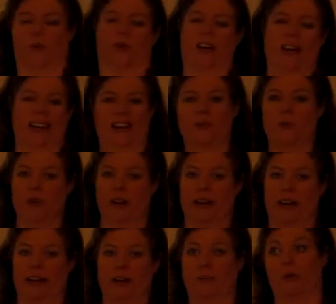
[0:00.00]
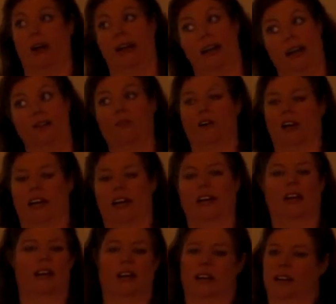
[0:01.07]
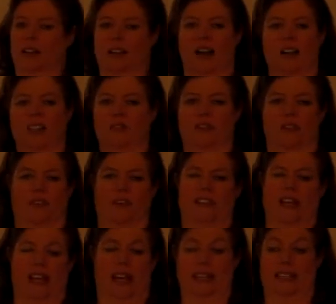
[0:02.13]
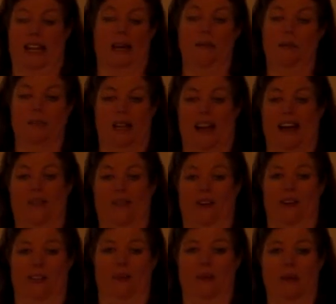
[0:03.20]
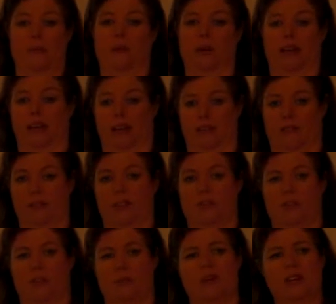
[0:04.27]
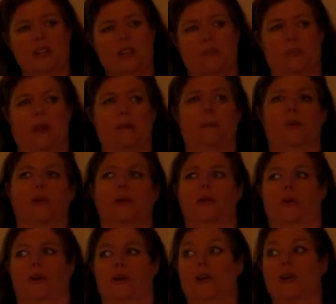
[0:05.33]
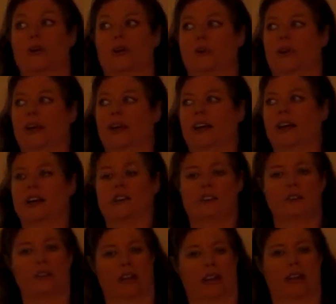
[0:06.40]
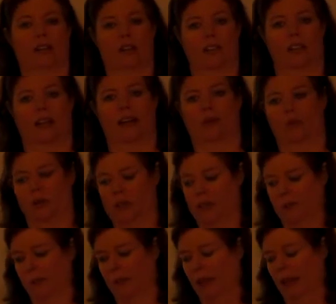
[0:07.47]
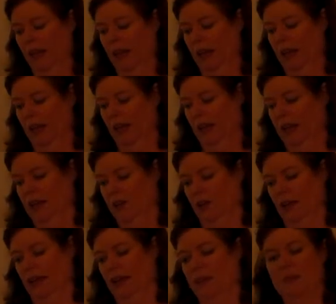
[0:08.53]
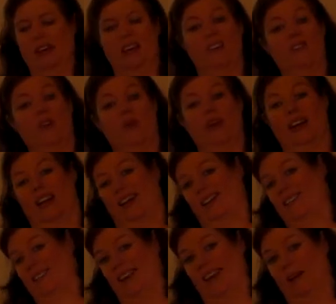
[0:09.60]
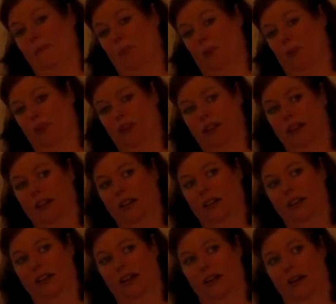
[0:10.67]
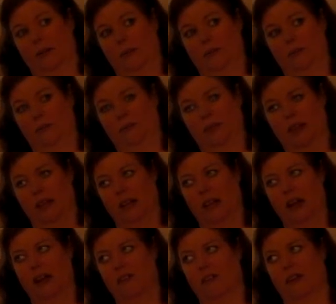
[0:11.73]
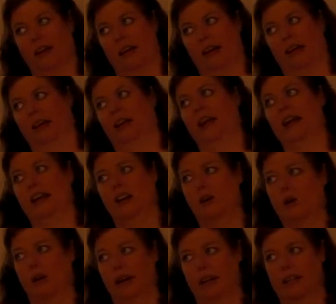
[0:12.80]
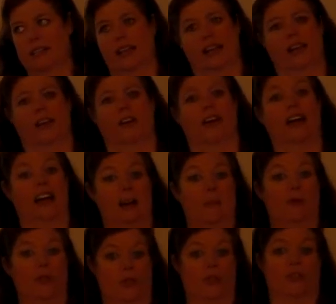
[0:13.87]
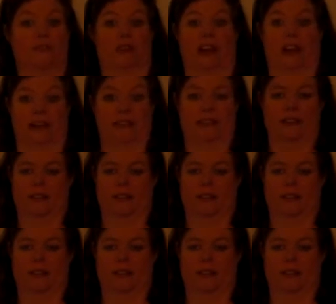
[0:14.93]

read and read, red and red, lots of different examples out there that people can confuse, especially people who are new to the English language. Okay, let me give you an example of a lady going and taking her animal to the vet.